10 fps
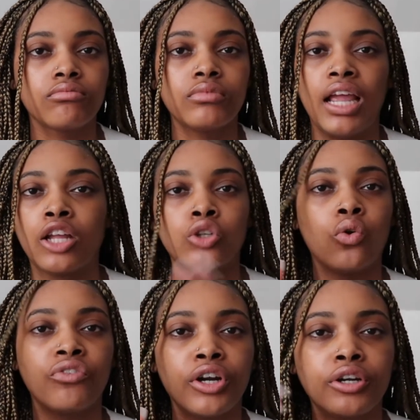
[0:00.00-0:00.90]
Like, it's
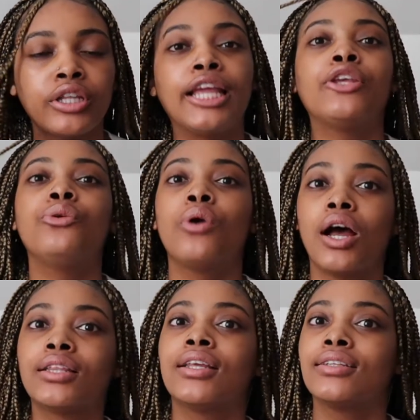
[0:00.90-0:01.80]
over. Like, you
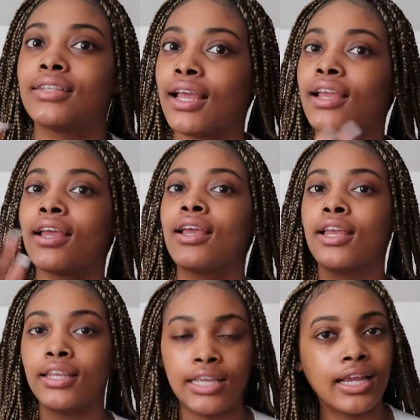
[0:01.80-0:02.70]
got this. Like,
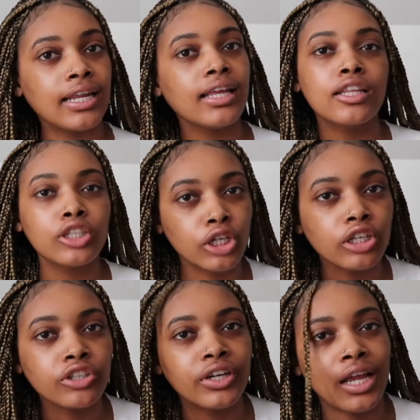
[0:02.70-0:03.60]
you're gonna get the
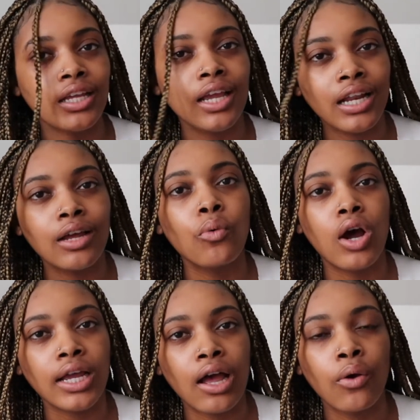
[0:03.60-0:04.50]
surgery and you're gonna
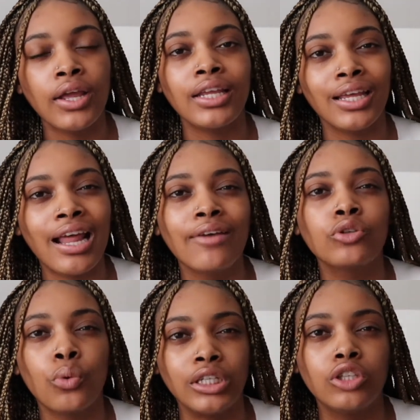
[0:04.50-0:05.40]
walk out and you're gonna have
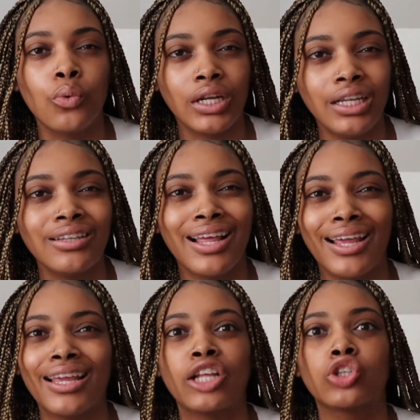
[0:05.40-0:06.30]
20/20.
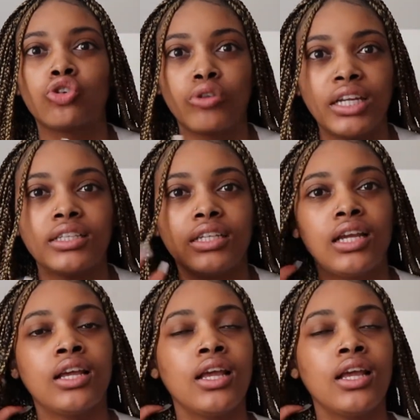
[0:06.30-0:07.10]
Like, it's crazy.